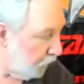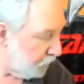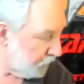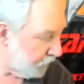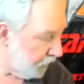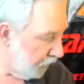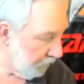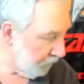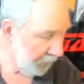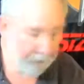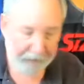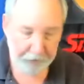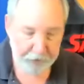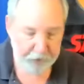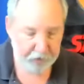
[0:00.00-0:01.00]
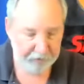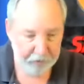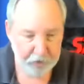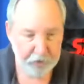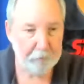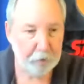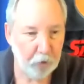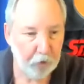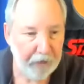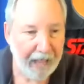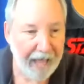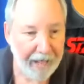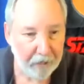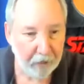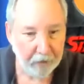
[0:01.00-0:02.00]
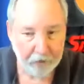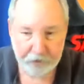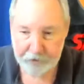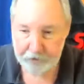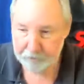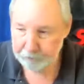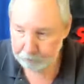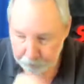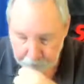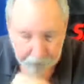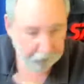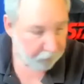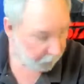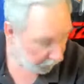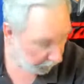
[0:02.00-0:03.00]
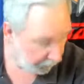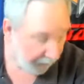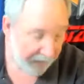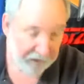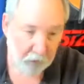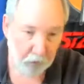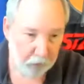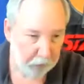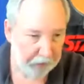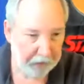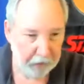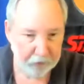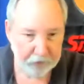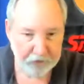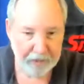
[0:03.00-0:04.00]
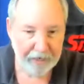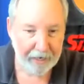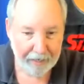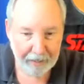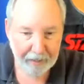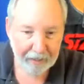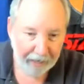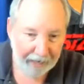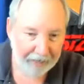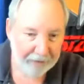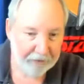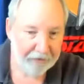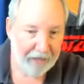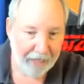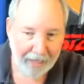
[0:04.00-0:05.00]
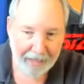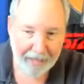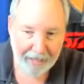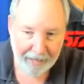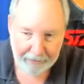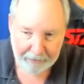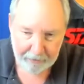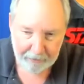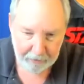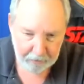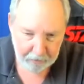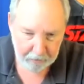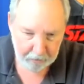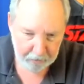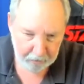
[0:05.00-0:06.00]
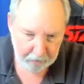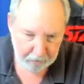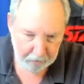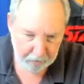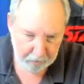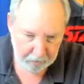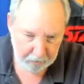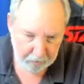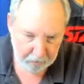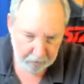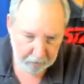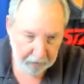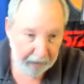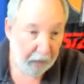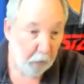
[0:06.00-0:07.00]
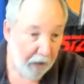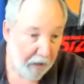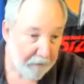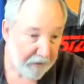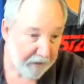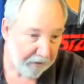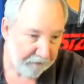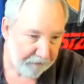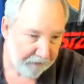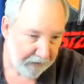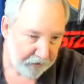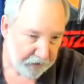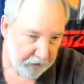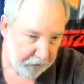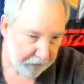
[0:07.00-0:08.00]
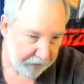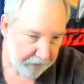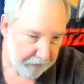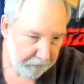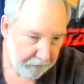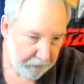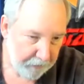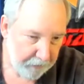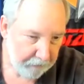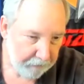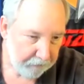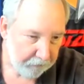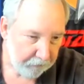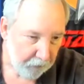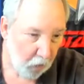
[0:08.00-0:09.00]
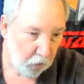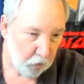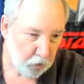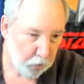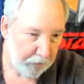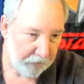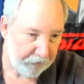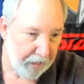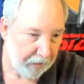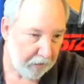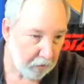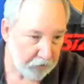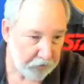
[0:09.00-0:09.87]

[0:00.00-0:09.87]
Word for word: Some email servers support add-ons. Like the one we're going to use today, I could add a web interface to it. Oh, sweet. Thank you.